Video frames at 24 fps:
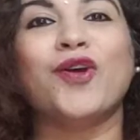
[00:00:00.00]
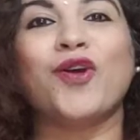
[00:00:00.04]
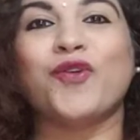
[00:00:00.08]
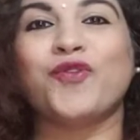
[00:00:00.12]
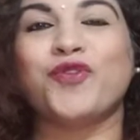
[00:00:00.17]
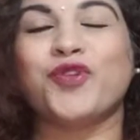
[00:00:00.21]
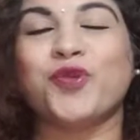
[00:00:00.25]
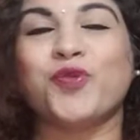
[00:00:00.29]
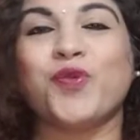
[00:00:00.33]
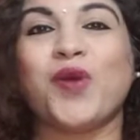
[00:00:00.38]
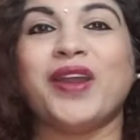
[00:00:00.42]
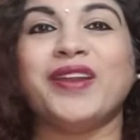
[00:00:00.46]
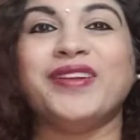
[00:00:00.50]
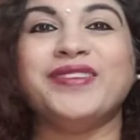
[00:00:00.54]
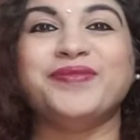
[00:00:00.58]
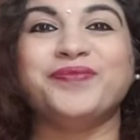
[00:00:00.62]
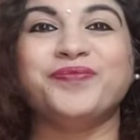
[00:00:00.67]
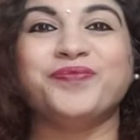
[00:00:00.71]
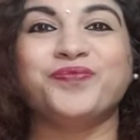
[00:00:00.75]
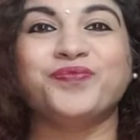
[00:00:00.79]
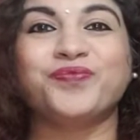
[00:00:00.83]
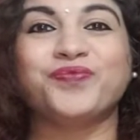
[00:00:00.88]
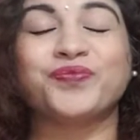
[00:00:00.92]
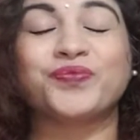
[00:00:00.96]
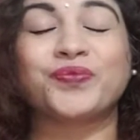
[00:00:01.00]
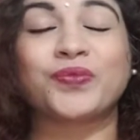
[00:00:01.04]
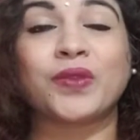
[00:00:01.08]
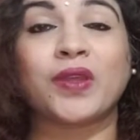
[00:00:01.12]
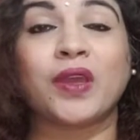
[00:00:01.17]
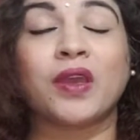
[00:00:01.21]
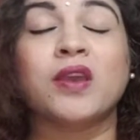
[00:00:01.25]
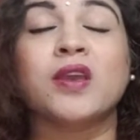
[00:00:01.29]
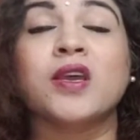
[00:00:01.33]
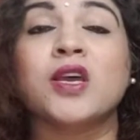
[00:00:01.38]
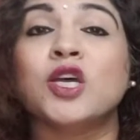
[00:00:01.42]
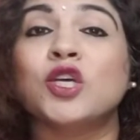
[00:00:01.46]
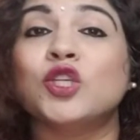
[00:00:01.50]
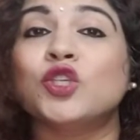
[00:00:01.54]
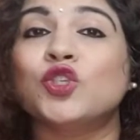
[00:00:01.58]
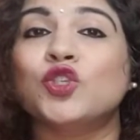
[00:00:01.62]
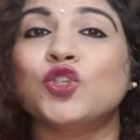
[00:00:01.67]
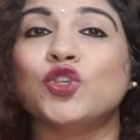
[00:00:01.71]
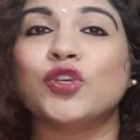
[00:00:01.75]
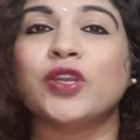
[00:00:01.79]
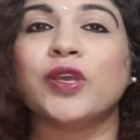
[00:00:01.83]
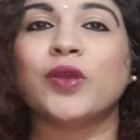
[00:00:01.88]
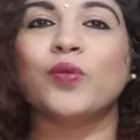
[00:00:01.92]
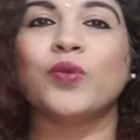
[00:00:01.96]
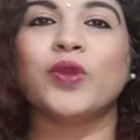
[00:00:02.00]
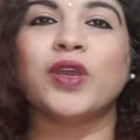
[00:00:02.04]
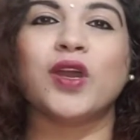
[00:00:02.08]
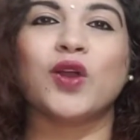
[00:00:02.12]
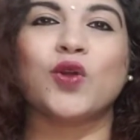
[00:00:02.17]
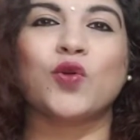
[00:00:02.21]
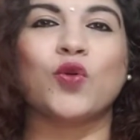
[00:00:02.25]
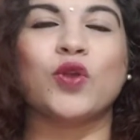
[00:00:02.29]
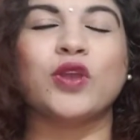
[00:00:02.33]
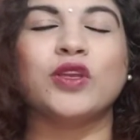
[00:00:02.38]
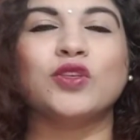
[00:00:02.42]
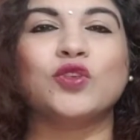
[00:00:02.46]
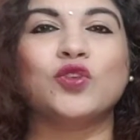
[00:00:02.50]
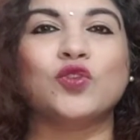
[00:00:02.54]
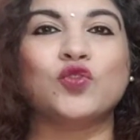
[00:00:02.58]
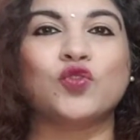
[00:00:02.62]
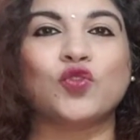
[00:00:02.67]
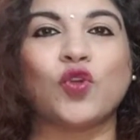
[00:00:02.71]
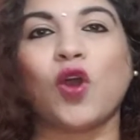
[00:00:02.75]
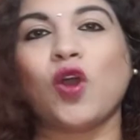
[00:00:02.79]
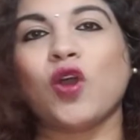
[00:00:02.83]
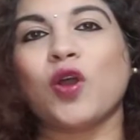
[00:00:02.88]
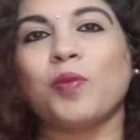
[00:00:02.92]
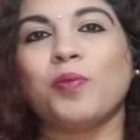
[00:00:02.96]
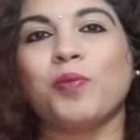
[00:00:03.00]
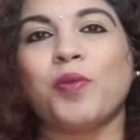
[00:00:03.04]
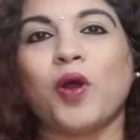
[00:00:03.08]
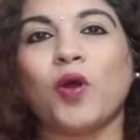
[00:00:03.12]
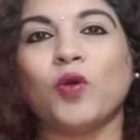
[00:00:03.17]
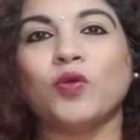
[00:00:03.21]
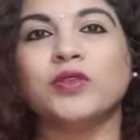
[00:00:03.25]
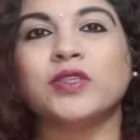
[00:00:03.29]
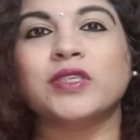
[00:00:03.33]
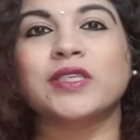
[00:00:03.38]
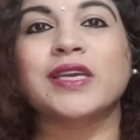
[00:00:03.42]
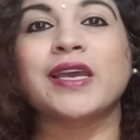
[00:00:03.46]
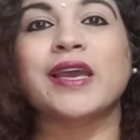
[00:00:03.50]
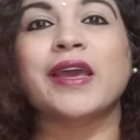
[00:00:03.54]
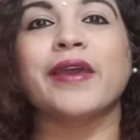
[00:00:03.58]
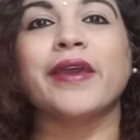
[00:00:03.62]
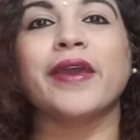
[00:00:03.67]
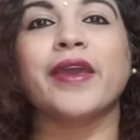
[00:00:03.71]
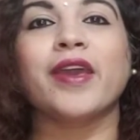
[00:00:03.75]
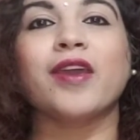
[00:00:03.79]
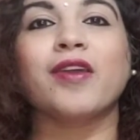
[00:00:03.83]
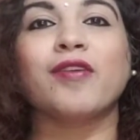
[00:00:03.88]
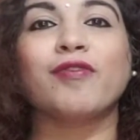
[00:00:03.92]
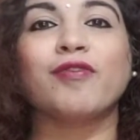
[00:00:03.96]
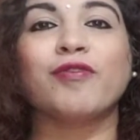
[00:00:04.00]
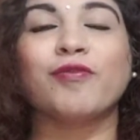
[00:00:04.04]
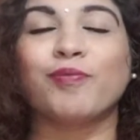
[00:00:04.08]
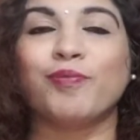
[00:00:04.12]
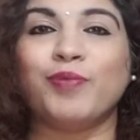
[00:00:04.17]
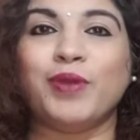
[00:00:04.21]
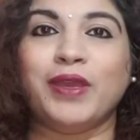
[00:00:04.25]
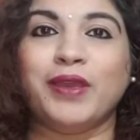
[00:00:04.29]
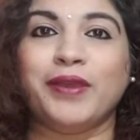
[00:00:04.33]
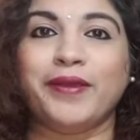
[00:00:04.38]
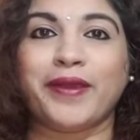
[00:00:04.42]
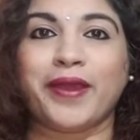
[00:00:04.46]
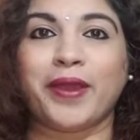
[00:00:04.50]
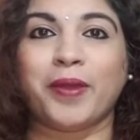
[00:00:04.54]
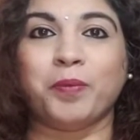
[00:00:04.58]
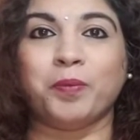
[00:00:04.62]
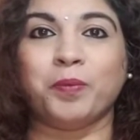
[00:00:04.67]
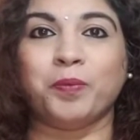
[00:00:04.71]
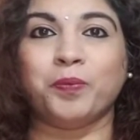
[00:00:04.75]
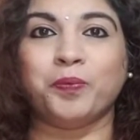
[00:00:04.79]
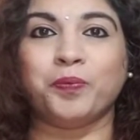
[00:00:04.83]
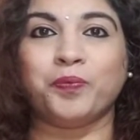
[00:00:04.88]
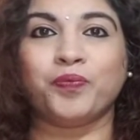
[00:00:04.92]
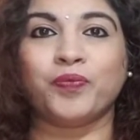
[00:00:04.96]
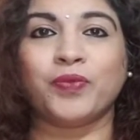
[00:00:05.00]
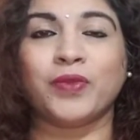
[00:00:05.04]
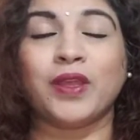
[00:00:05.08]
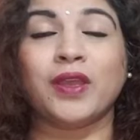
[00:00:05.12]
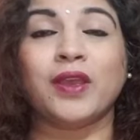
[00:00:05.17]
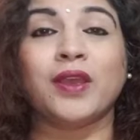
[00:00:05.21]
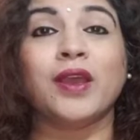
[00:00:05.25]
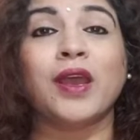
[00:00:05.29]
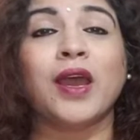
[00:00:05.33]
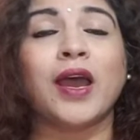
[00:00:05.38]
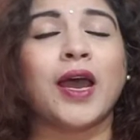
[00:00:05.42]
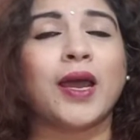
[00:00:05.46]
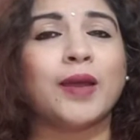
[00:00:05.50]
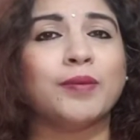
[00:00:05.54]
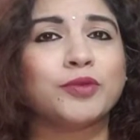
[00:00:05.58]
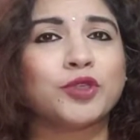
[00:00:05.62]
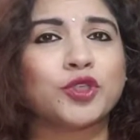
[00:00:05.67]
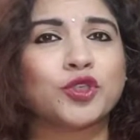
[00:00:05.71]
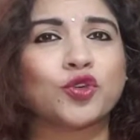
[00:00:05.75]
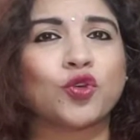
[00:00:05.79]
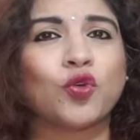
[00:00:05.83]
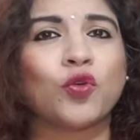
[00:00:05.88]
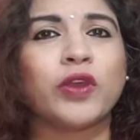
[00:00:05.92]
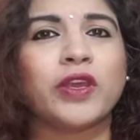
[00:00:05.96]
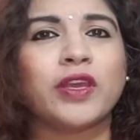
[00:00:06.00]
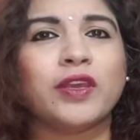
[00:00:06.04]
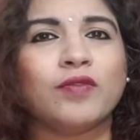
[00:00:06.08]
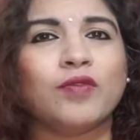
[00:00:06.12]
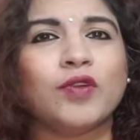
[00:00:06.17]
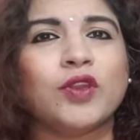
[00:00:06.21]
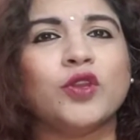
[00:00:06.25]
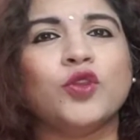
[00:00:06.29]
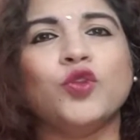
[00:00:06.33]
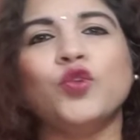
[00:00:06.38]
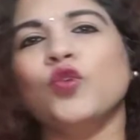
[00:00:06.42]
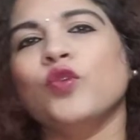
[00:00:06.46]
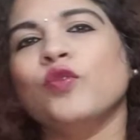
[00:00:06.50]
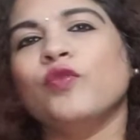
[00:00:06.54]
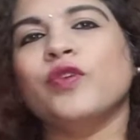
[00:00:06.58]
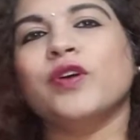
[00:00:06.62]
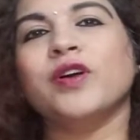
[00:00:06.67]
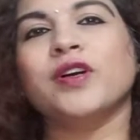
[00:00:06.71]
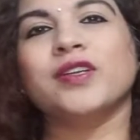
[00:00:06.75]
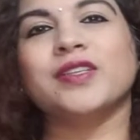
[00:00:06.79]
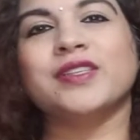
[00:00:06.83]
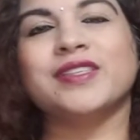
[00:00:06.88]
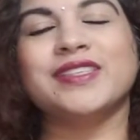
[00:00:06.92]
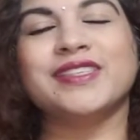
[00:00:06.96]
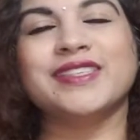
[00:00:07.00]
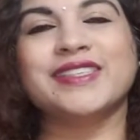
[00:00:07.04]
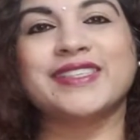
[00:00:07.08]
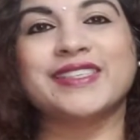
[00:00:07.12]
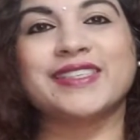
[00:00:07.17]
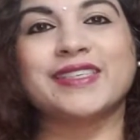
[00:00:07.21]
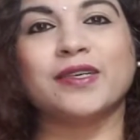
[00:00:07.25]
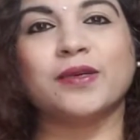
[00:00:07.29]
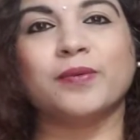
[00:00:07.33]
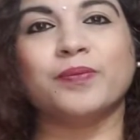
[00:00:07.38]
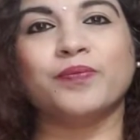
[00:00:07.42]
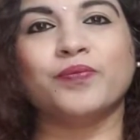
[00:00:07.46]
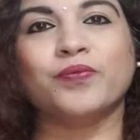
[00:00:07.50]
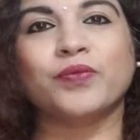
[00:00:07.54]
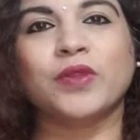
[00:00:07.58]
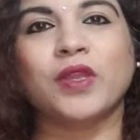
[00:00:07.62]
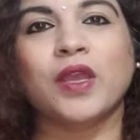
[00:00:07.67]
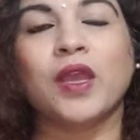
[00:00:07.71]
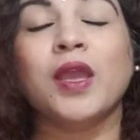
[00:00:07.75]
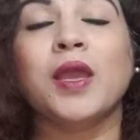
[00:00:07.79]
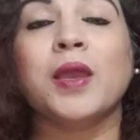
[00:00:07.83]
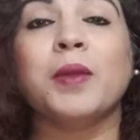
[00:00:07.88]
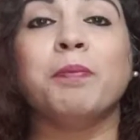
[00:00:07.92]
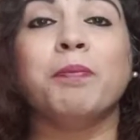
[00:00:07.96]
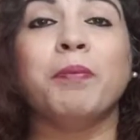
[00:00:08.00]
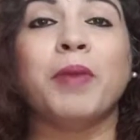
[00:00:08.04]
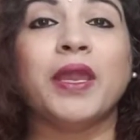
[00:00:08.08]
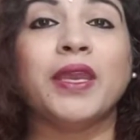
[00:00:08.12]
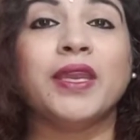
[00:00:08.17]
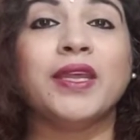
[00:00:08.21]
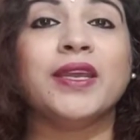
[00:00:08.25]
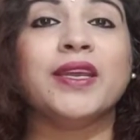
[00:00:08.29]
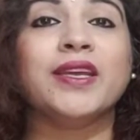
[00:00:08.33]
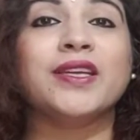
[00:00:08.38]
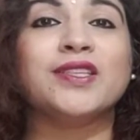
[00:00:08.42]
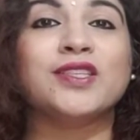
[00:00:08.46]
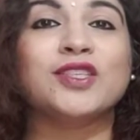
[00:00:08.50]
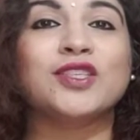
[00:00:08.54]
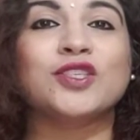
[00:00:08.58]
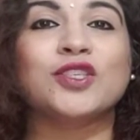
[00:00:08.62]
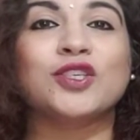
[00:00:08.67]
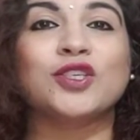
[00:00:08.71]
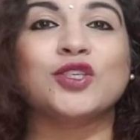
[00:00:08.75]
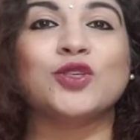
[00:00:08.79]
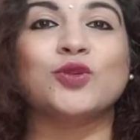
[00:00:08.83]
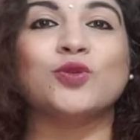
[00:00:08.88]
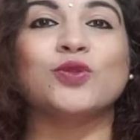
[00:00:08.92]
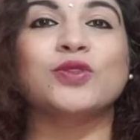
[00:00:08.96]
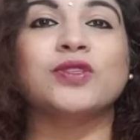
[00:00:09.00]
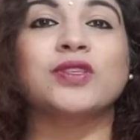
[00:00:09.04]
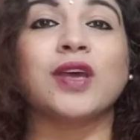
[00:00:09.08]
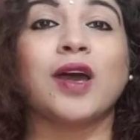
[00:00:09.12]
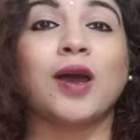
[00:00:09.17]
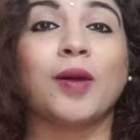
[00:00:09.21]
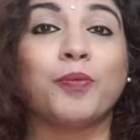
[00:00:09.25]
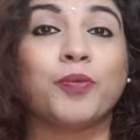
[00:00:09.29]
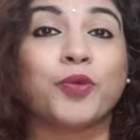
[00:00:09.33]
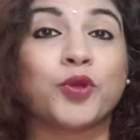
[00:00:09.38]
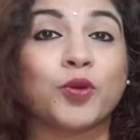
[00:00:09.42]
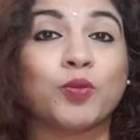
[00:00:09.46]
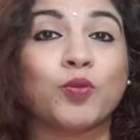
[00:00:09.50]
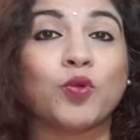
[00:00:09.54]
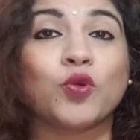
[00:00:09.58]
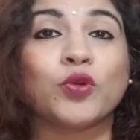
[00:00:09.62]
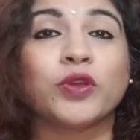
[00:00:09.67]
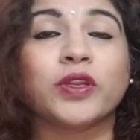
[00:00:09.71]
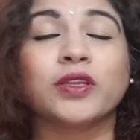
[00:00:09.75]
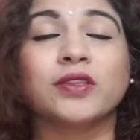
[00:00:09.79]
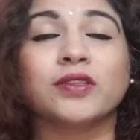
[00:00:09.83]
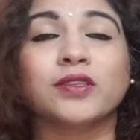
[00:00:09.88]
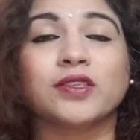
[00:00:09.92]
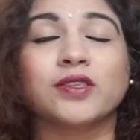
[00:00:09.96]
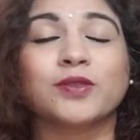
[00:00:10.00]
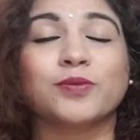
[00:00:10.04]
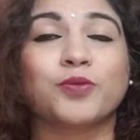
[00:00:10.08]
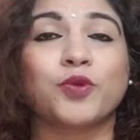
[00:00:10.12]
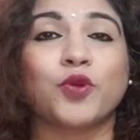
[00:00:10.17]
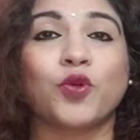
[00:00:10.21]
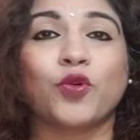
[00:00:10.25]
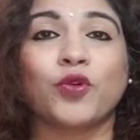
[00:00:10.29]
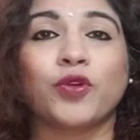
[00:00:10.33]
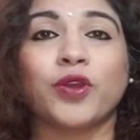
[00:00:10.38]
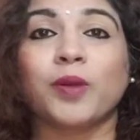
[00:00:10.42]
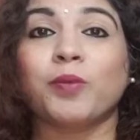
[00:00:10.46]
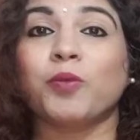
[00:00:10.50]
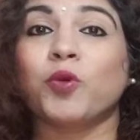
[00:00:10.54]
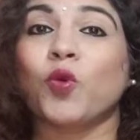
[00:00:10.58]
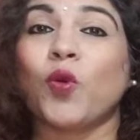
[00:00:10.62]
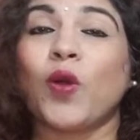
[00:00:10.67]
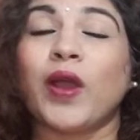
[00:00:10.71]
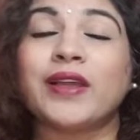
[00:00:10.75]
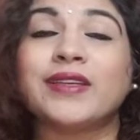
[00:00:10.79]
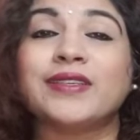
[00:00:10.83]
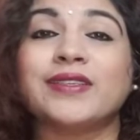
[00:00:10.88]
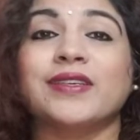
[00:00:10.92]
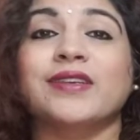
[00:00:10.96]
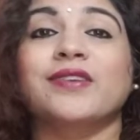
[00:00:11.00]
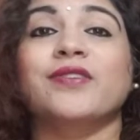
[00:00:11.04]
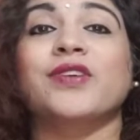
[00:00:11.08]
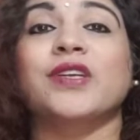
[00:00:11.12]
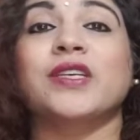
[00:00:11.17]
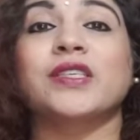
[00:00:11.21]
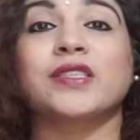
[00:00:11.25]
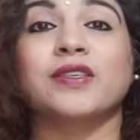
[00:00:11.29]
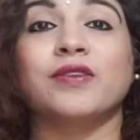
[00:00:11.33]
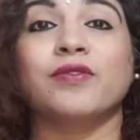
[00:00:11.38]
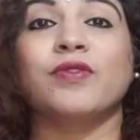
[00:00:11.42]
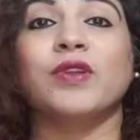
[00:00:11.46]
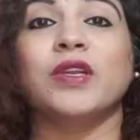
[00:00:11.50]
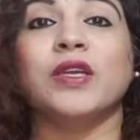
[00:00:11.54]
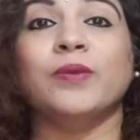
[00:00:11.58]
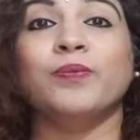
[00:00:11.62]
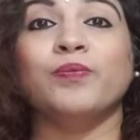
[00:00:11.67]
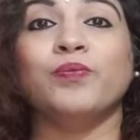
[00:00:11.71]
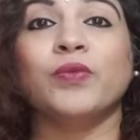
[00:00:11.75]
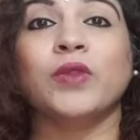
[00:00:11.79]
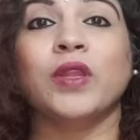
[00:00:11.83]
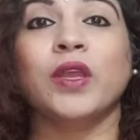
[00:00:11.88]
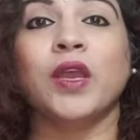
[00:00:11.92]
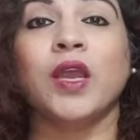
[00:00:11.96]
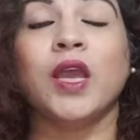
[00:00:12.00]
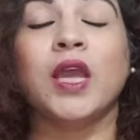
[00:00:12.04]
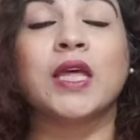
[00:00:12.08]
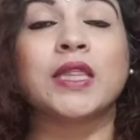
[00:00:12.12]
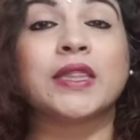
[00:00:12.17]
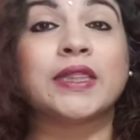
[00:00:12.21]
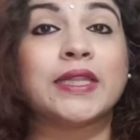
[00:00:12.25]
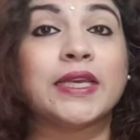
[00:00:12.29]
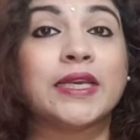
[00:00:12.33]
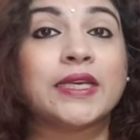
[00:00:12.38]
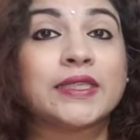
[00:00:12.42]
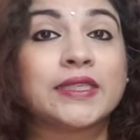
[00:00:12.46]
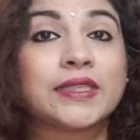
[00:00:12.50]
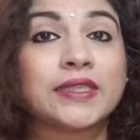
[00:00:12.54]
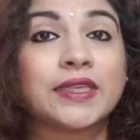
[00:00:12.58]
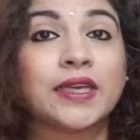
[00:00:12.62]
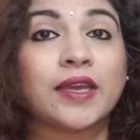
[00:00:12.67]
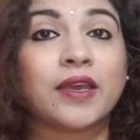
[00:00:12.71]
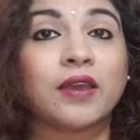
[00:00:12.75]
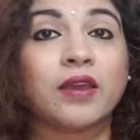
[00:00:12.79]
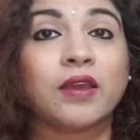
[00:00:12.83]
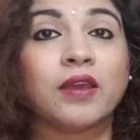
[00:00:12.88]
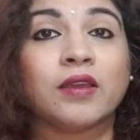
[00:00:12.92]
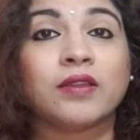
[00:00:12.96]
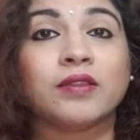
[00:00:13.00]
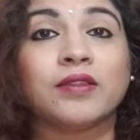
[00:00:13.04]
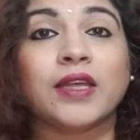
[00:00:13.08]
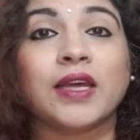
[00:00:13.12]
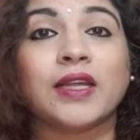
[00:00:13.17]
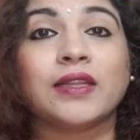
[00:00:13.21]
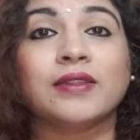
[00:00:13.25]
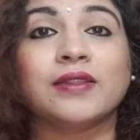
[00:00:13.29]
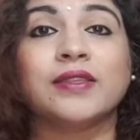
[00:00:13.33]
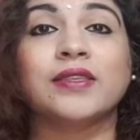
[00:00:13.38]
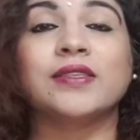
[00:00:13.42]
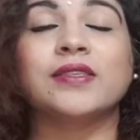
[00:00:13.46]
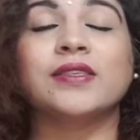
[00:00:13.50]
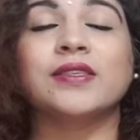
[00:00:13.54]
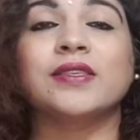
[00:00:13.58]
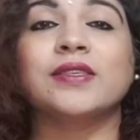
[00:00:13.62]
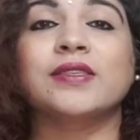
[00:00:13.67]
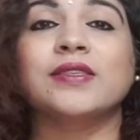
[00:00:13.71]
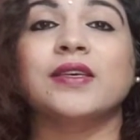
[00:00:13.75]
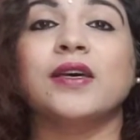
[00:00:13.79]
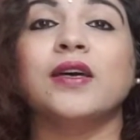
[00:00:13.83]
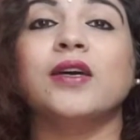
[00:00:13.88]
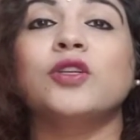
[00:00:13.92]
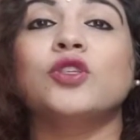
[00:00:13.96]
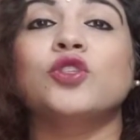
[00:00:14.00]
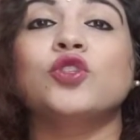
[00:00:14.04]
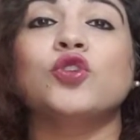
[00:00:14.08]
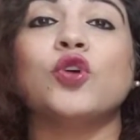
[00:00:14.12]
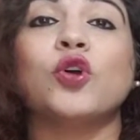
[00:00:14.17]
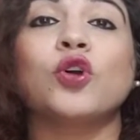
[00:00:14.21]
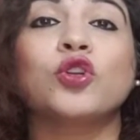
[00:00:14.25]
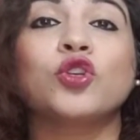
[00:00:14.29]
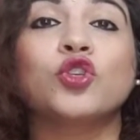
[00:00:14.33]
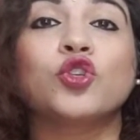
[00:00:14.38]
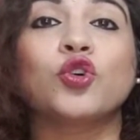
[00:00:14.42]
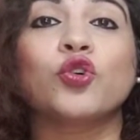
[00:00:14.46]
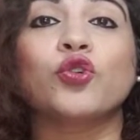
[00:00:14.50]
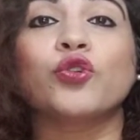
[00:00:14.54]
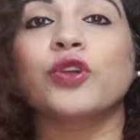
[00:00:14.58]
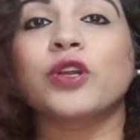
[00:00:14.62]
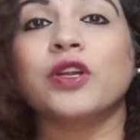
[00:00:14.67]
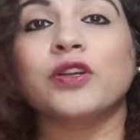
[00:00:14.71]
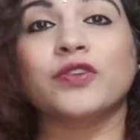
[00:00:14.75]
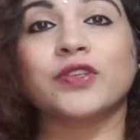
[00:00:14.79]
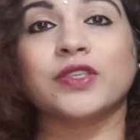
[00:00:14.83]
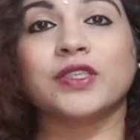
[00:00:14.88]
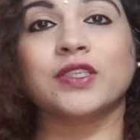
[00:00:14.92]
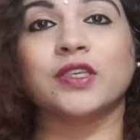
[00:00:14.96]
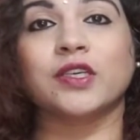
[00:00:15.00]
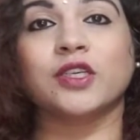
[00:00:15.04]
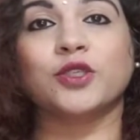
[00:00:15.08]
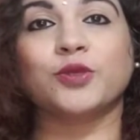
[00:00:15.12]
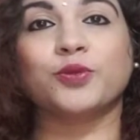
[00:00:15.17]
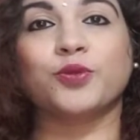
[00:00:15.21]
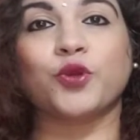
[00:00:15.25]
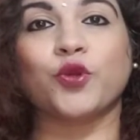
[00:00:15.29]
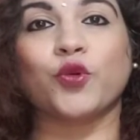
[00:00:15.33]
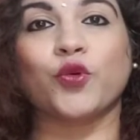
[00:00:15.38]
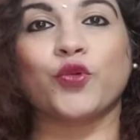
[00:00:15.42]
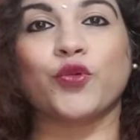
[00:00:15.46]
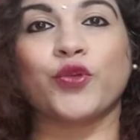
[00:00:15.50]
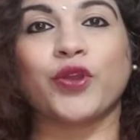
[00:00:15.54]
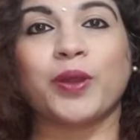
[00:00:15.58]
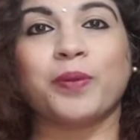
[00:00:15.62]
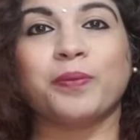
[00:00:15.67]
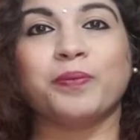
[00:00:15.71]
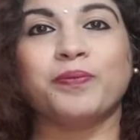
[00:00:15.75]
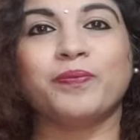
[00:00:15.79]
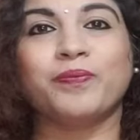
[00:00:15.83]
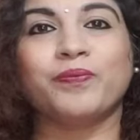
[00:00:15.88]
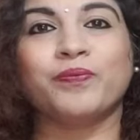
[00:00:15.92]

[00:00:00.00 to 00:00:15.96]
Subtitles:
everyone. Today we are going to talk about FPM. I'm sure even you've heard this term. Many institutes are promoting this program quite aggressively. They say that this is a doctoral research program.